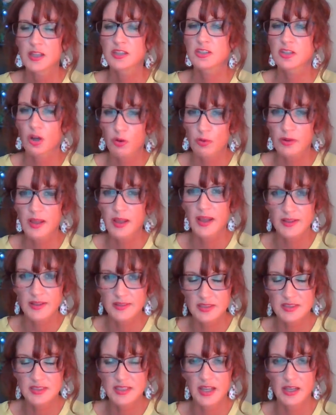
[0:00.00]
don't
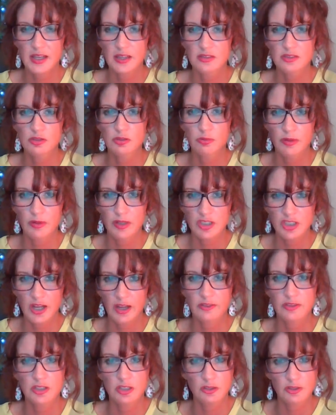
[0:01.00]
hesitate to reach
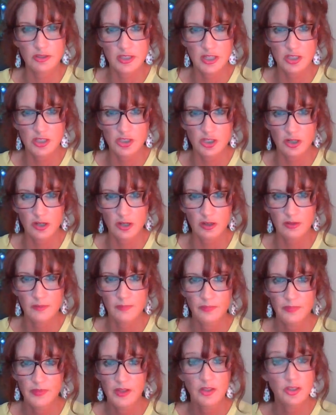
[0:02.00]
out to your teacher.
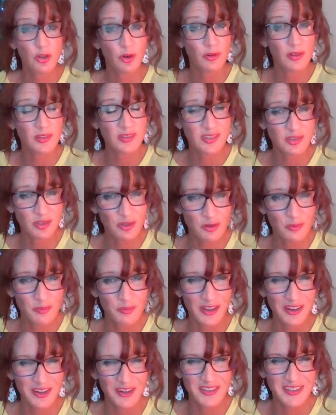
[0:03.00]
Don't assume
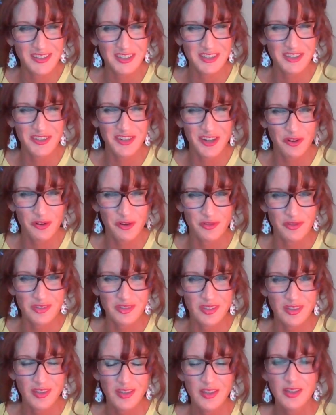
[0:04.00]
that your teacher knows.
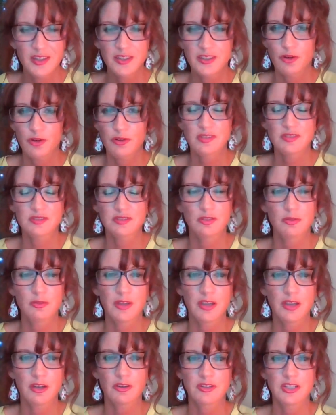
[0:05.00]
Don't assume
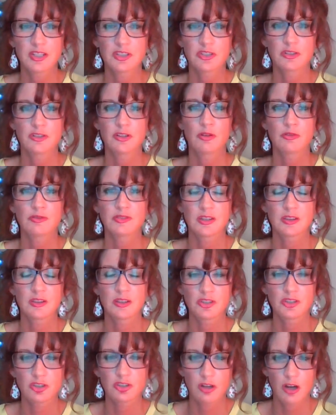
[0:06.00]
that your teacher knows that
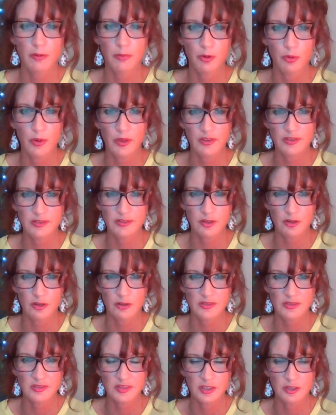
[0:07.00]
there's trouble with a
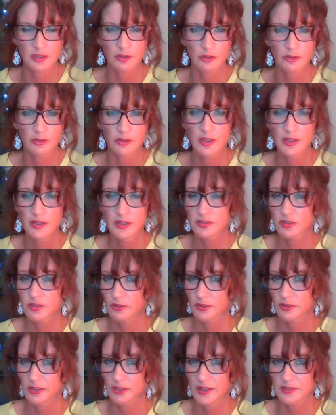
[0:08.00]
certain skill,
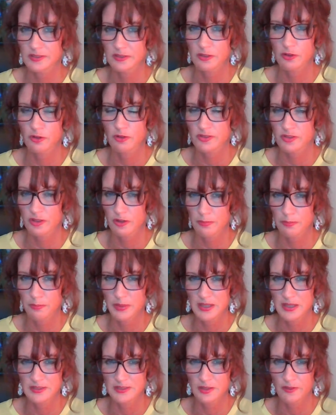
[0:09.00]
certain lesson, or certain
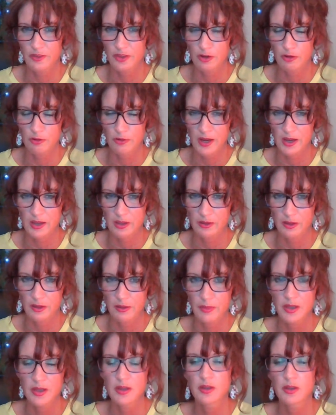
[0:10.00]
piece of the
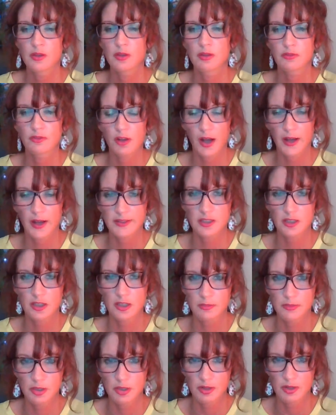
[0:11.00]
curriculum. You've got to
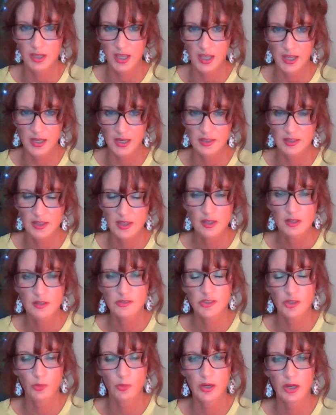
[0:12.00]
communicate.
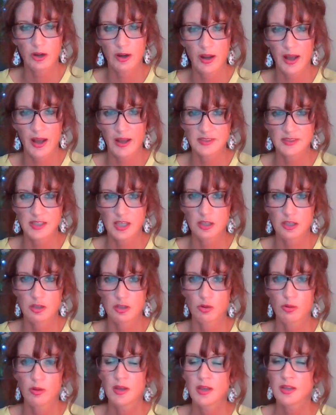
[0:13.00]
So we are asking
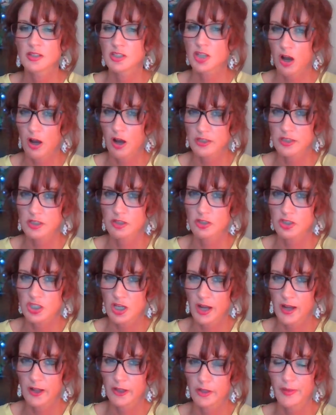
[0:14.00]
you, talk to your
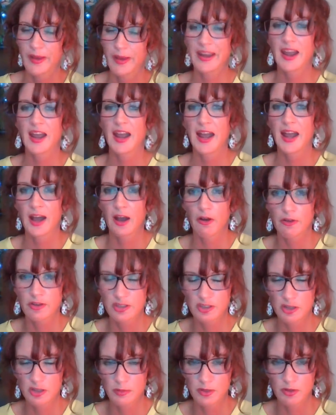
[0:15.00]
child about how
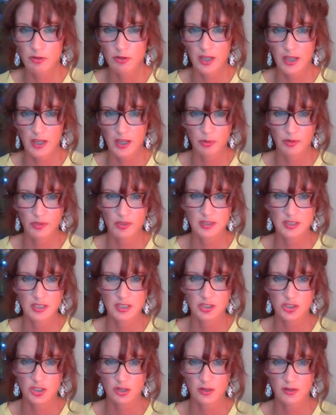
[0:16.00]
to communicate with the
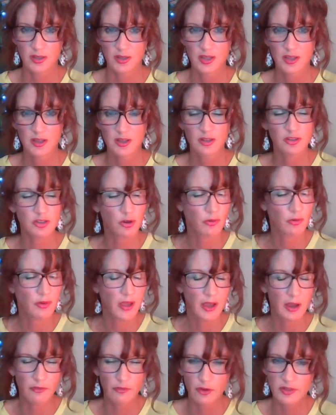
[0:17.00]
teacher. Don't
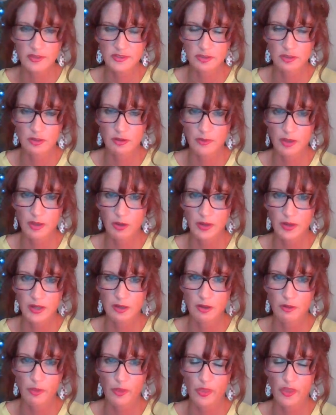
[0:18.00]
ever assume that we
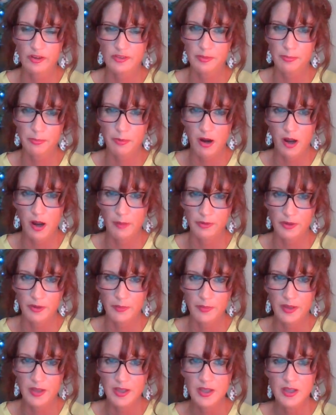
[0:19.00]
know that there's a
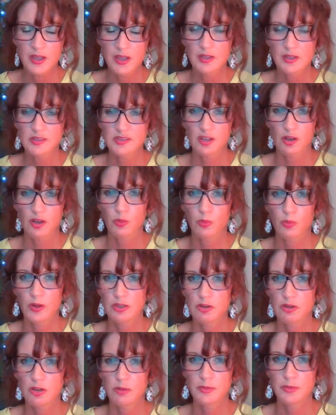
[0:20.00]
problem. So
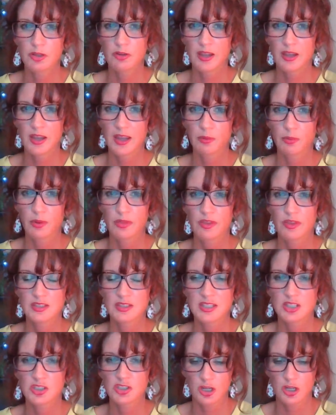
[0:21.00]
when you communicate with the
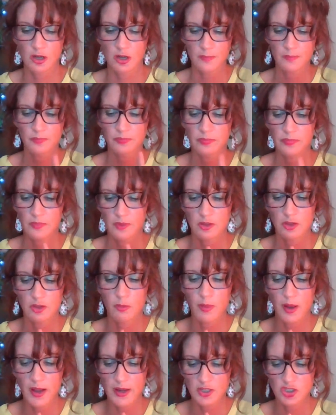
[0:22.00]
teacher,
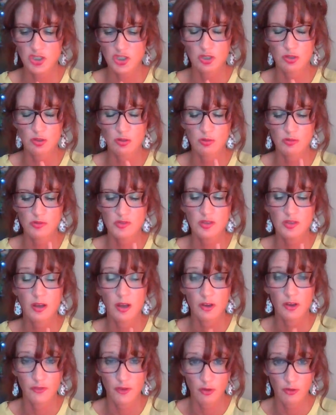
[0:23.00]
you might choose
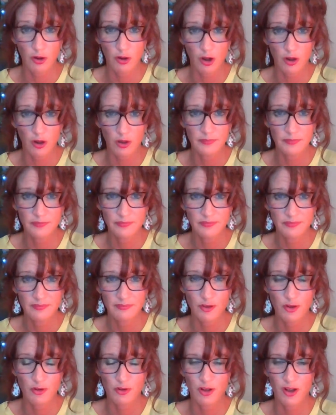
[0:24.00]
a phone call.
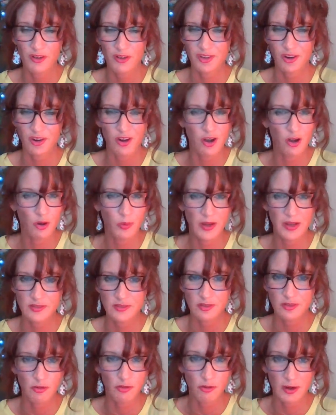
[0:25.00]
Phone calls are
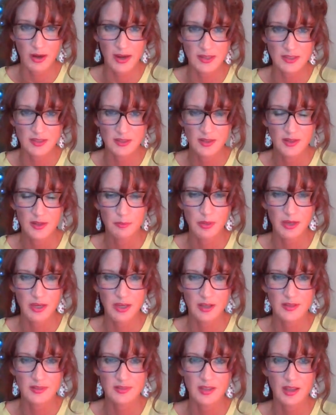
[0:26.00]
always great
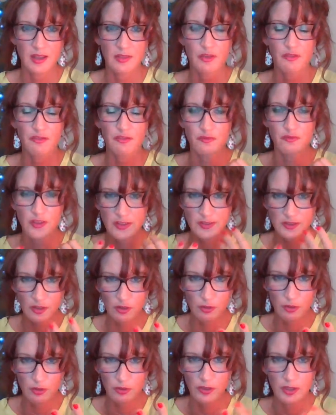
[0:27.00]
because the
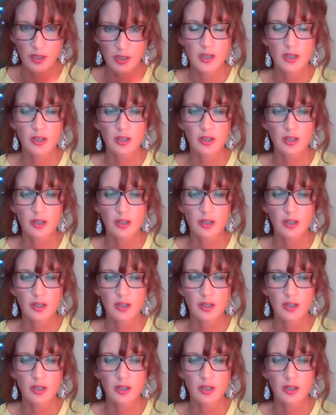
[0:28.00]
physical